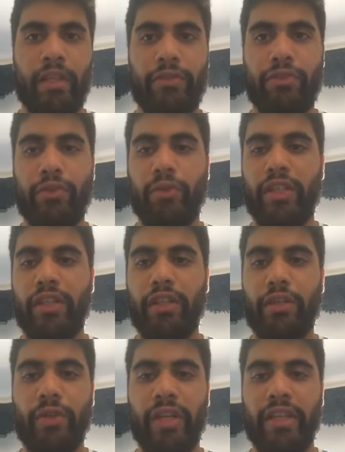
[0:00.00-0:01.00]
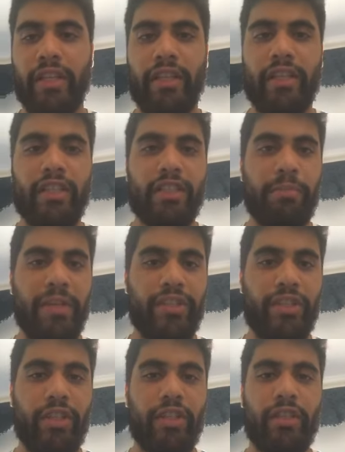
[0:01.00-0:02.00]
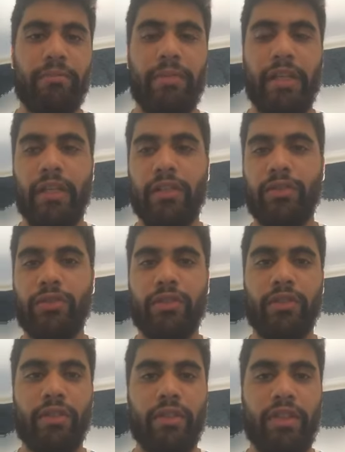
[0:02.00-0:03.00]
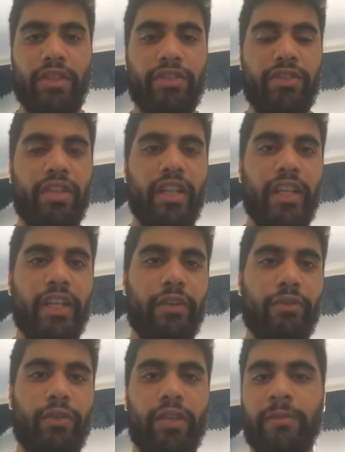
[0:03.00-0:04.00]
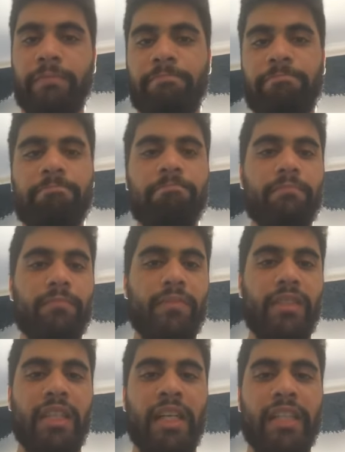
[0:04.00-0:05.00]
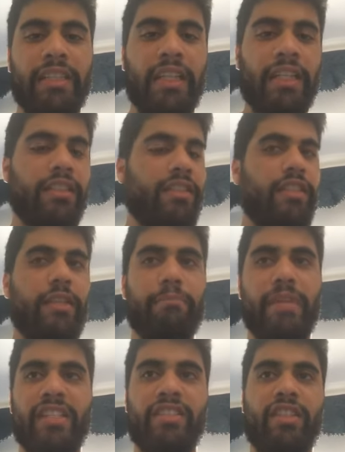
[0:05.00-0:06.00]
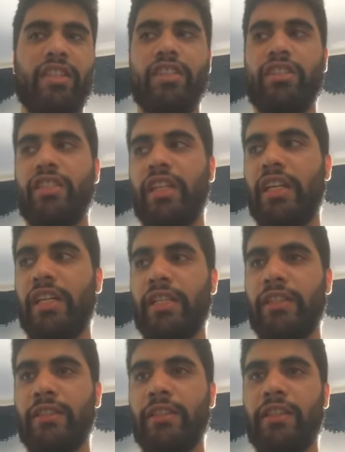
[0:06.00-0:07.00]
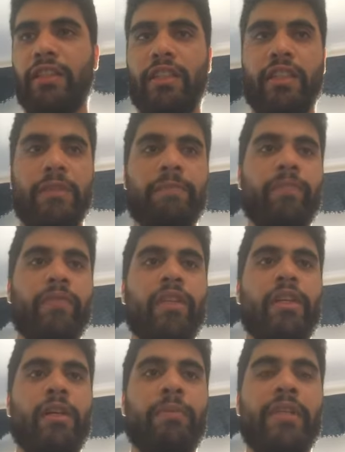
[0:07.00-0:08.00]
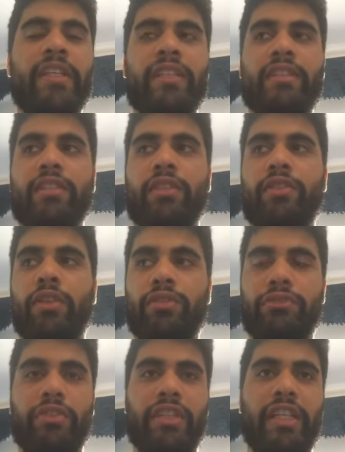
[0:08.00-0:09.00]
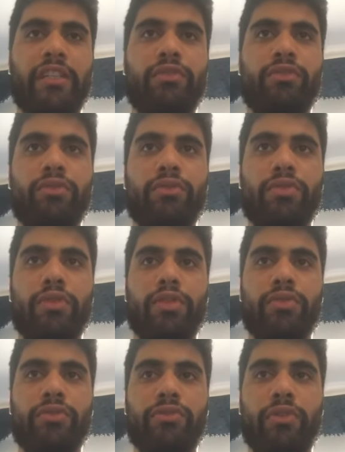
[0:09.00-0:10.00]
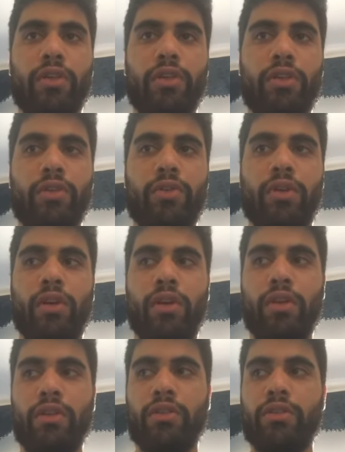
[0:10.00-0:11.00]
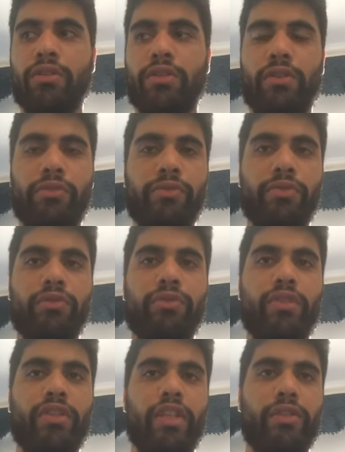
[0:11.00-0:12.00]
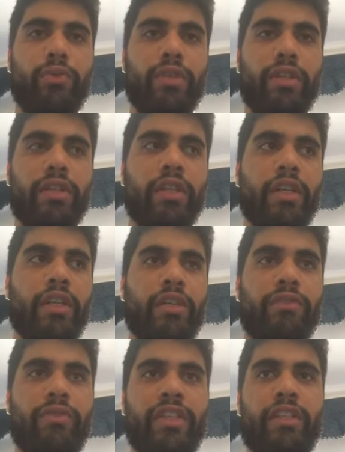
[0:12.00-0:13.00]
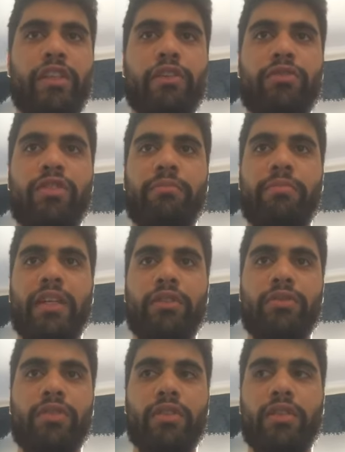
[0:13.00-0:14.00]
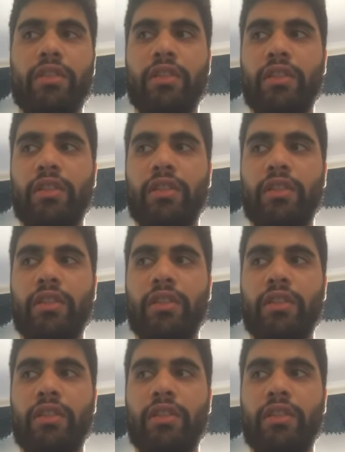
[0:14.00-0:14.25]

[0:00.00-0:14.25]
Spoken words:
If you want to know anything special about this drink, you can write us a message, and please don't forget to follow all the Slow Food Youth Network videos about